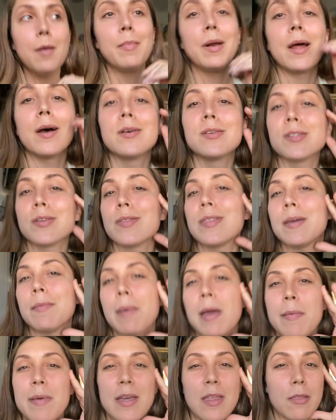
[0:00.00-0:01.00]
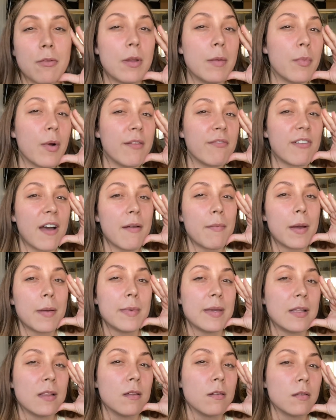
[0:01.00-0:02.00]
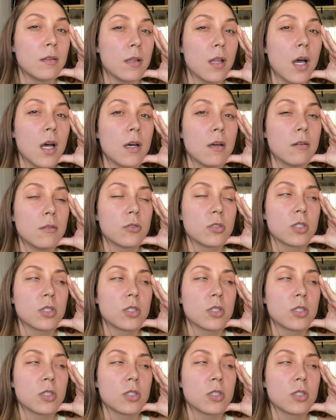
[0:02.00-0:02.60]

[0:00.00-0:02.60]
but I also think maybe a 3.5 might be a little low.